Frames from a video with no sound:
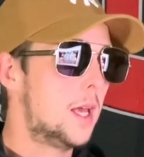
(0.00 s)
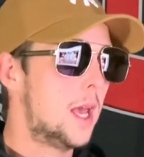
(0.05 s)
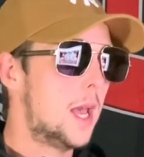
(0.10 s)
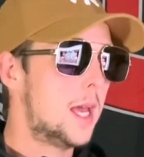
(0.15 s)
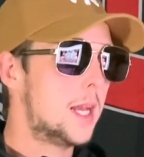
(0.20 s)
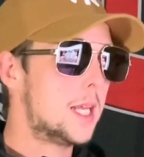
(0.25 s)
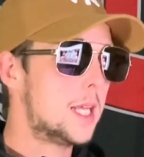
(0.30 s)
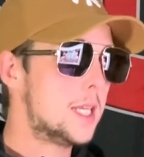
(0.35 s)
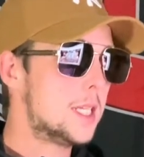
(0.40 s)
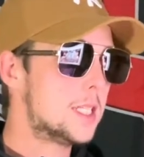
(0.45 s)

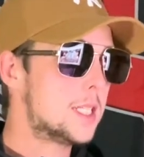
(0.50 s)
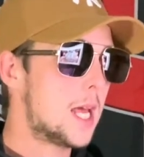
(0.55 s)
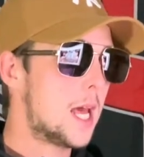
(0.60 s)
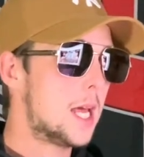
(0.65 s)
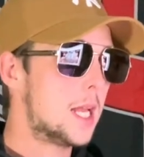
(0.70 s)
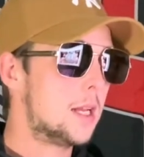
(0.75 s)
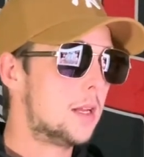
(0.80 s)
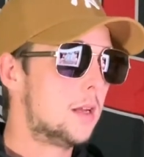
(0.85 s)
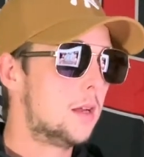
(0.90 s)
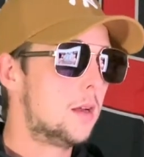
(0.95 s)
And he's
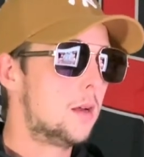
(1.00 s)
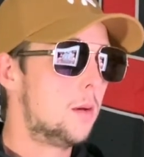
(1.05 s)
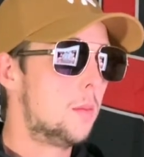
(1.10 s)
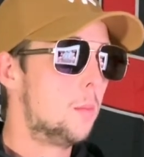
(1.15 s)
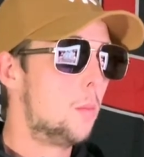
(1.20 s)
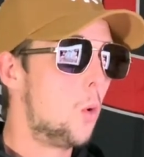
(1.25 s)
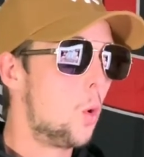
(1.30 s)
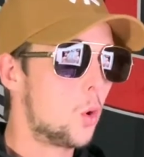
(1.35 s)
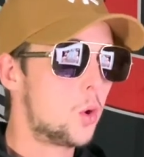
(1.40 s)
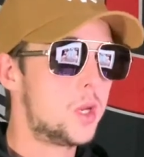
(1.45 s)
had
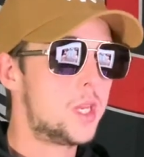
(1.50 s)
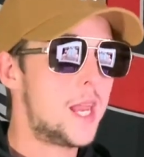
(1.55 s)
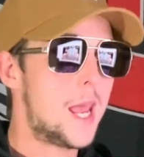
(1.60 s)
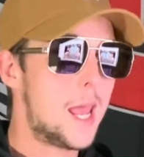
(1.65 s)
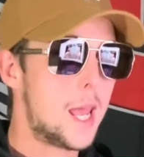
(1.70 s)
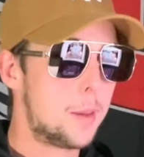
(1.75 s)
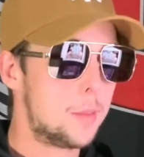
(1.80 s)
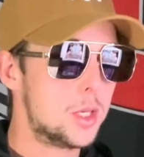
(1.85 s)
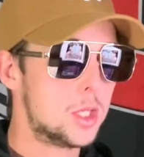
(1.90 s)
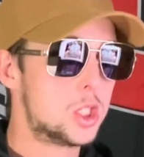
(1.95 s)
more
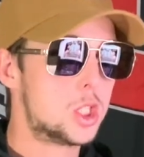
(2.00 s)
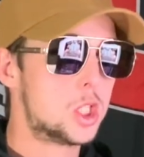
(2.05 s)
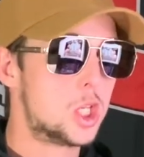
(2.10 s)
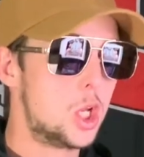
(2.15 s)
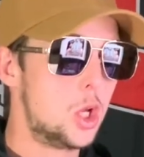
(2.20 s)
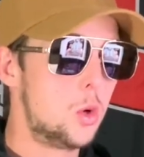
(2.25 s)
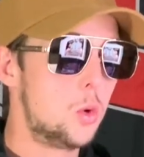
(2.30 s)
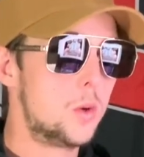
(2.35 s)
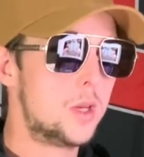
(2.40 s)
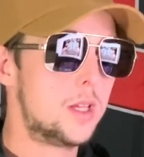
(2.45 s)
damage,
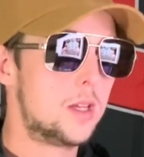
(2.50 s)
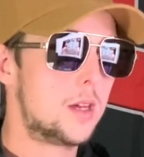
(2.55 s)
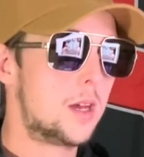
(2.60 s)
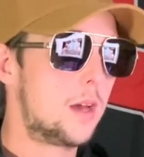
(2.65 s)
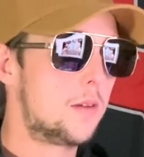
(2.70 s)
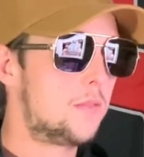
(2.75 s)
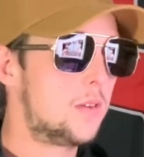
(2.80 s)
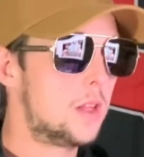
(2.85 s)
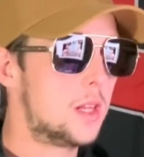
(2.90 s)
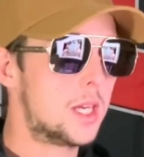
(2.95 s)
too.
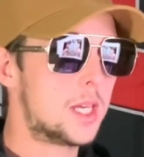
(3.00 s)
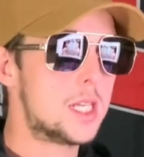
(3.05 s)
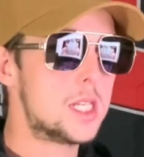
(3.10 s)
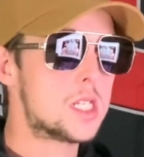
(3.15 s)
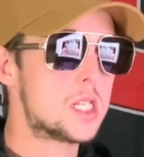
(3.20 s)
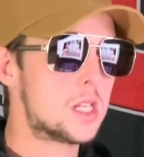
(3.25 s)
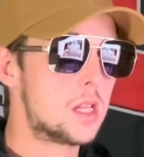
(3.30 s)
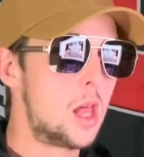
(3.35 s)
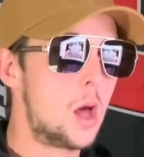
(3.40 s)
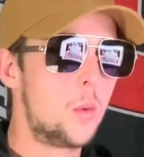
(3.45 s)
I feel like he's
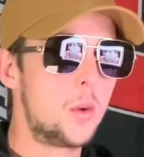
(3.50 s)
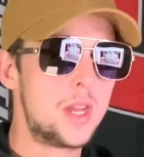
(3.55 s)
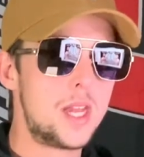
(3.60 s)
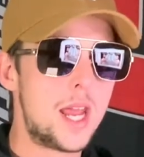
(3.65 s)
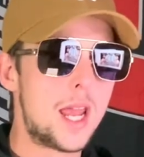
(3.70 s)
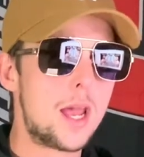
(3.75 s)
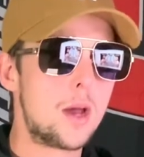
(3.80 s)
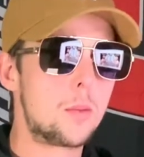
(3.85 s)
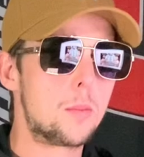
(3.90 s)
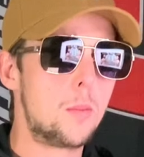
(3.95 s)
slowing
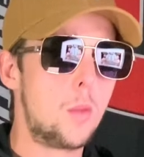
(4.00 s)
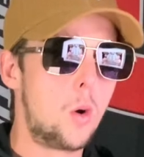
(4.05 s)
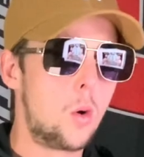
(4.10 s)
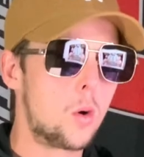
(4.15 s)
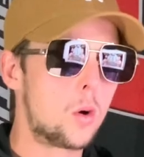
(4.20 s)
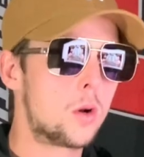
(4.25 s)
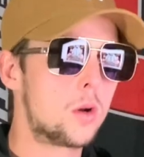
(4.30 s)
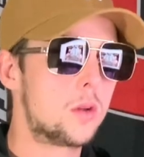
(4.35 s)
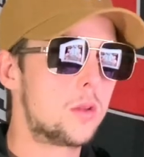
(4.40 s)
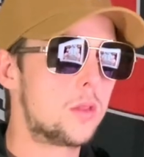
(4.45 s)
down
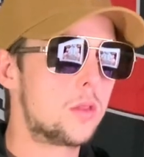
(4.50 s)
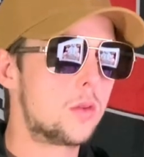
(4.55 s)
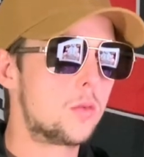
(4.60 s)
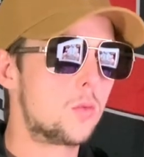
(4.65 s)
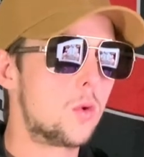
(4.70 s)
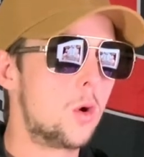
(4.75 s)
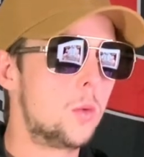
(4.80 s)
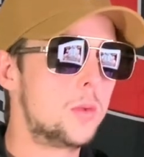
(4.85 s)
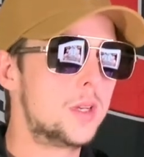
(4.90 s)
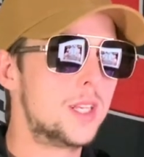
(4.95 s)
more than
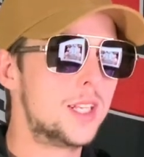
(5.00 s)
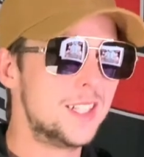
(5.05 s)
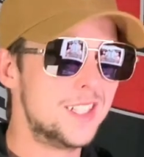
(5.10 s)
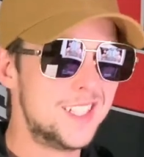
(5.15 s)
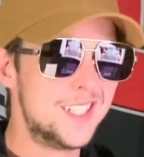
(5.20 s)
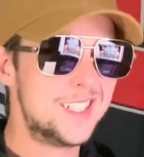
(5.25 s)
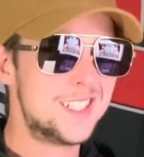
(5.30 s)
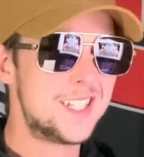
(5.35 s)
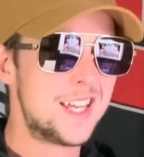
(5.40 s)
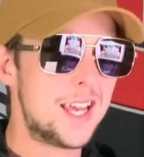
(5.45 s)
Roman
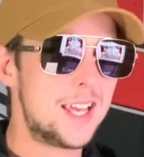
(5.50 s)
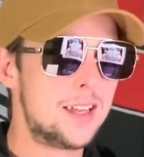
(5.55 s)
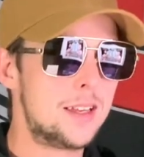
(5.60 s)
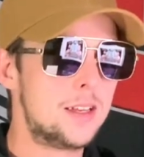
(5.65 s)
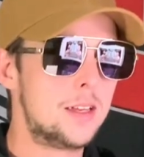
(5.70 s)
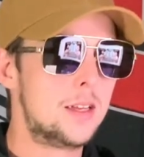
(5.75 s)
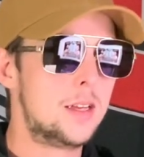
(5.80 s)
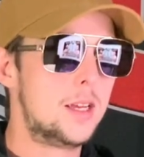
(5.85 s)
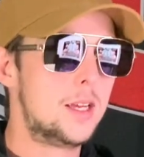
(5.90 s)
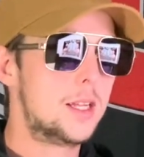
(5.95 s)
Dolidze.
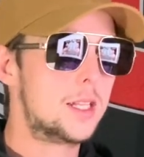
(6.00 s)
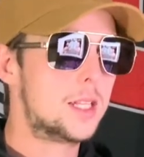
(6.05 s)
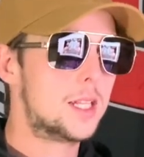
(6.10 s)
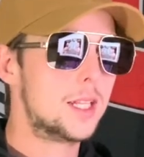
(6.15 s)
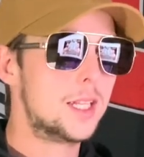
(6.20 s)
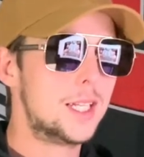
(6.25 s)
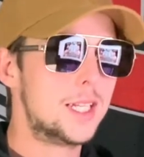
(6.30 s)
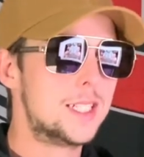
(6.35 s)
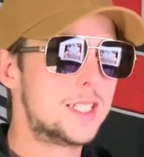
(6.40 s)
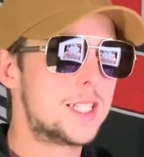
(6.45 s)

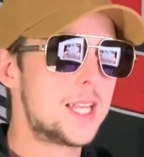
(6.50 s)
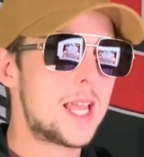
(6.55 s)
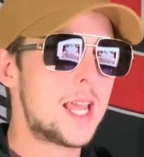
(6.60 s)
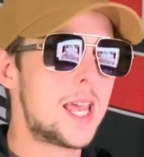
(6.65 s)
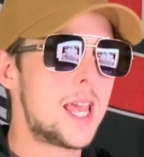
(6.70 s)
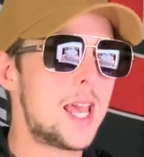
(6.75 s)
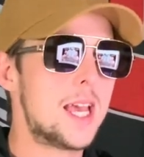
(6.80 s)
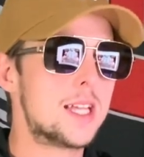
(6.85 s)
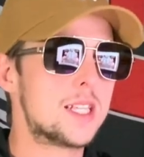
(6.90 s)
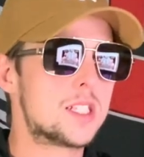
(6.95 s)
Dolidze
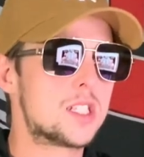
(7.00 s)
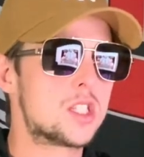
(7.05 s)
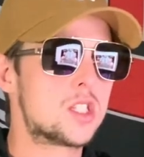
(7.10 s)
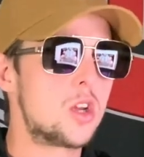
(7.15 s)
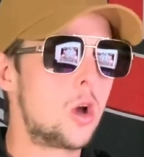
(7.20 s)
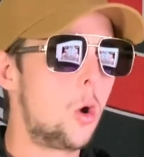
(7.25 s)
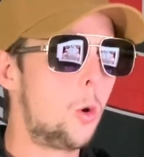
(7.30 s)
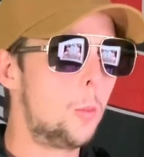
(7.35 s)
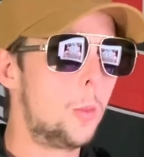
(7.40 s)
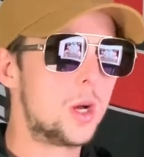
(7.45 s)
has
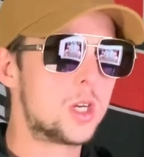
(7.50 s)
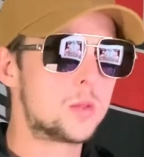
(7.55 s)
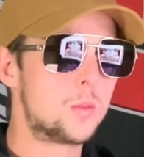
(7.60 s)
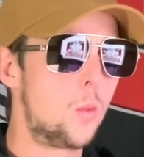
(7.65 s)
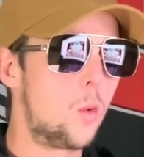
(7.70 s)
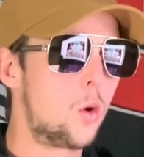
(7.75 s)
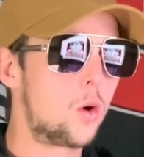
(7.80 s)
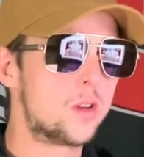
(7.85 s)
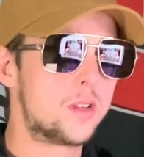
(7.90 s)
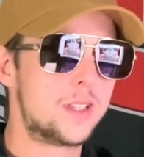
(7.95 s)
so much
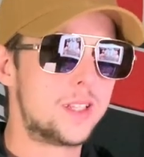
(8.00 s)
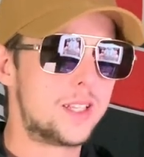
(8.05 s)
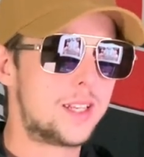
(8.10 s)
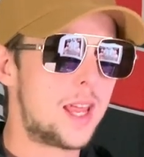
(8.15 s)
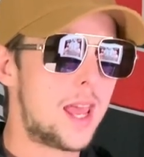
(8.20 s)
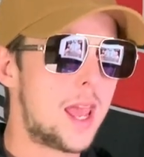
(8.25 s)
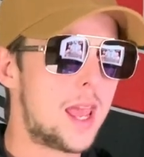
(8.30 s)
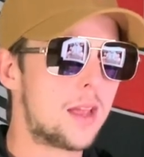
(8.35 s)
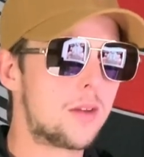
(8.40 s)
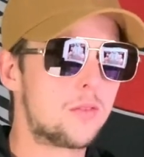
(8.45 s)
more in the
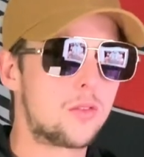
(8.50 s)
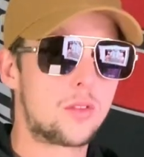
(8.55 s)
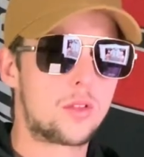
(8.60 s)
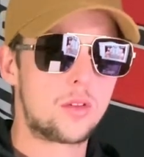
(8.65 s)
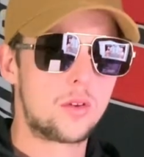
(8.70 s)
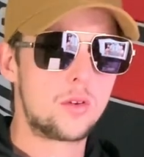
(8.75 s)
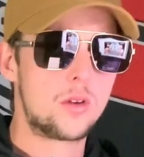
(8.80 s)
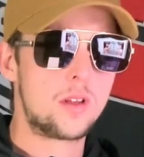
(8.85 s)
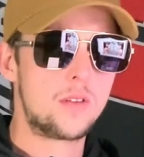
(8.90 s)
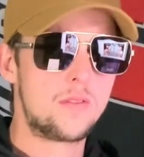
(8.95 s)
tank for
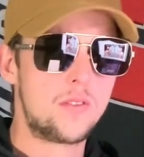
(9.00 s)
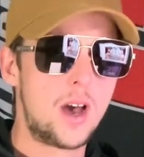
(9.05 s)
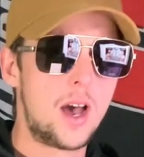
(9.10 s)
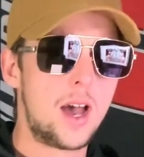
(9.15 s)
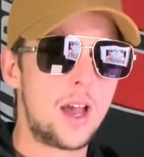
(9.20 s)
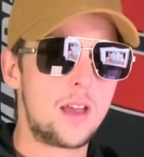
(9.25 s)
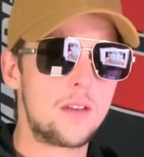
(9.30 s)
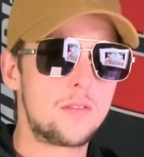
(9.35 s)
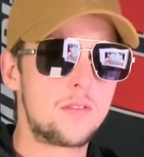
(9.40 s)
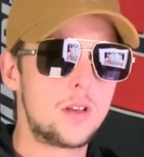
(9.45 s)

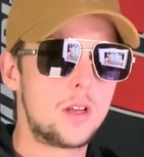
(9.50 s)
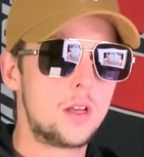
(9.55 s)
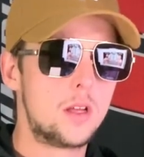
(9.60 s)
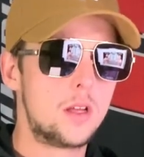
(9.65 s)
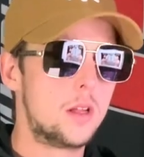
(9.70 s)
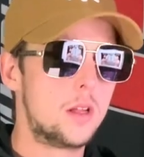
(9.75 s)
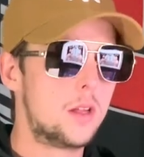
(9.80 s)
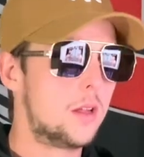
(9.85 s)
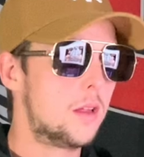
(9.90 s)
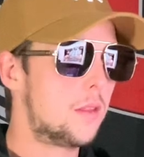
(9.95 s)
35
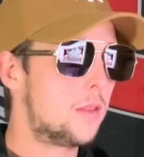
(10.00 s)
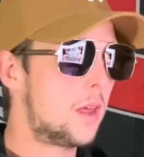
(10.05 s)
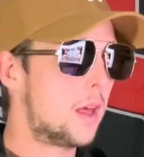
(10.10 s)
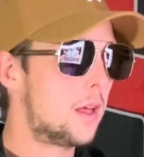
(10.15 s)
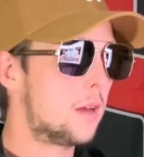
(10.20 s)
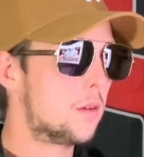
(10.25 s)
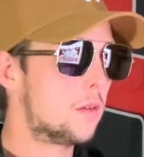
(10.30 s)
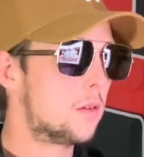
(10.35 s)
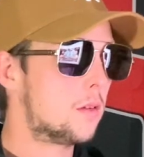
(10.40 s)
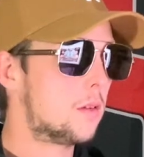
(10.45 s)

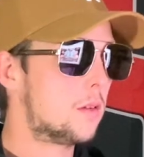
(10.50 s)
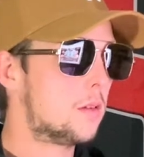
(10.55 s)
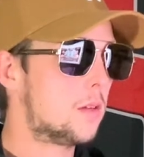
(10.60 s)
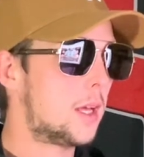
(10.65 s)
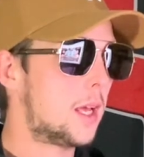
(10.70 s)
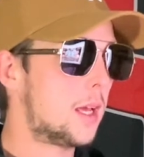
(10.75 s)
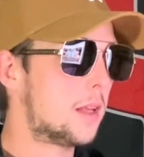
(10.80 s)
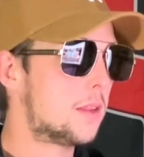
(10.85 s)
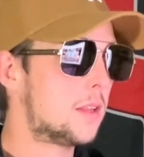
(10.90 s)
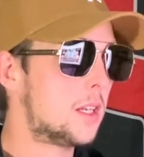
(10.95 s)
than
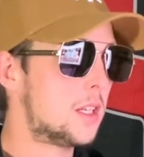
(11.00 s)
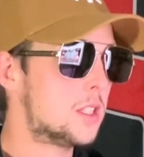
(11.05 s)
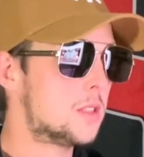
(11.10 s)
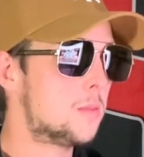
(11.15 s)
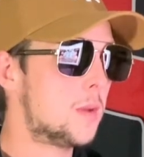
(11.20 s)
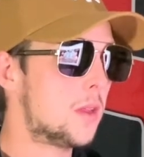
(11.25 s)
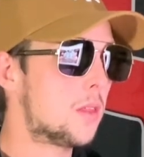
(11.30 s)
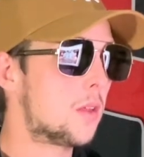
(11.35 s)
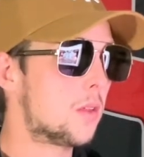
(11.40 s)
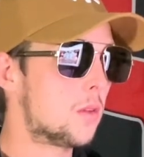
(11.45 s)
Anthony
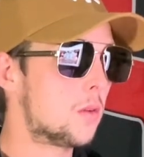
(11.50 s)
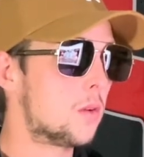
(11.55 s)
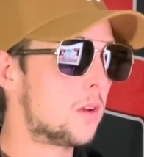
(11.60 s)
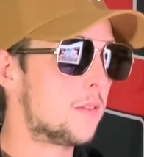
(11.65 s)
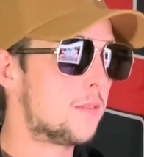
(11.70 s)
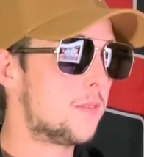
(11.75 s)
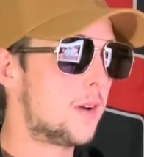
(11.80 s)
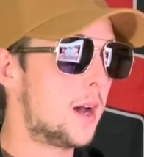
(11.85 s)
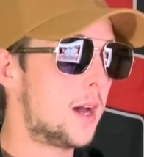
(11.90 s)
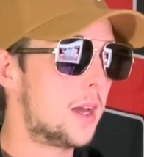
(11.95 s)
Smith at
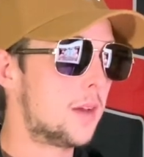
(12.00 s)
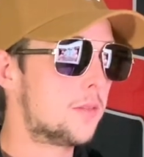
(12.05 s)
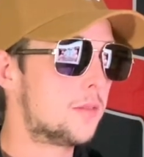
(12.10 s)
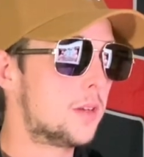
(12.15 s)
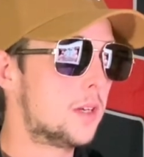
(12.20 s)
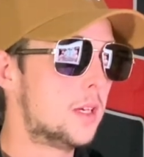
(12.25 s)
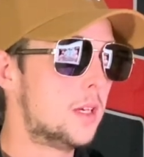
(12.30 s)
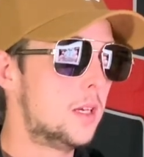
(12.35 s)
35.